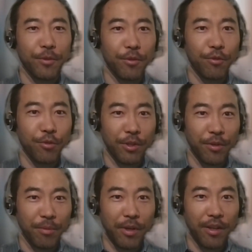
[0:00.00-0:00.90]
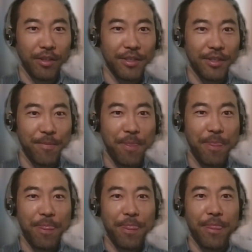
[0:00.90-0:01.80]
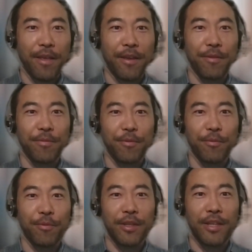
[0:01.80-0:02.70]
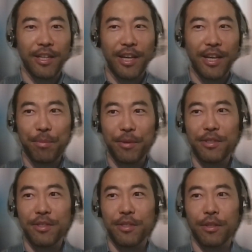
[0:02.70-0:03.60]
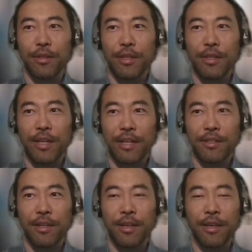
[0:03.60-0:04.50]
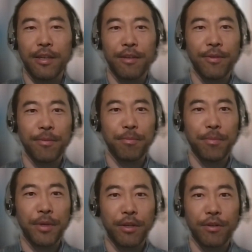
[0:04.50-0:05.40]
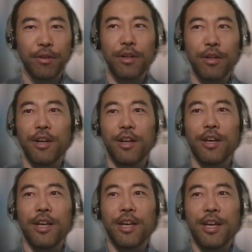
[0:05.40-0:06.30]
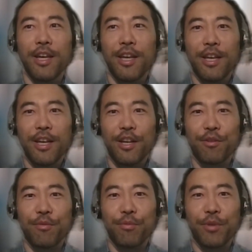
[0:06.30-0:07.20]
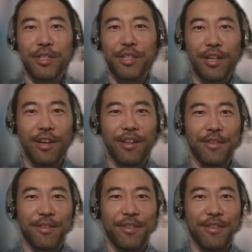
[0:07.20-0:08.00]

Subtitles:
treasury bonds. And when that happens, that's a even bigger risk on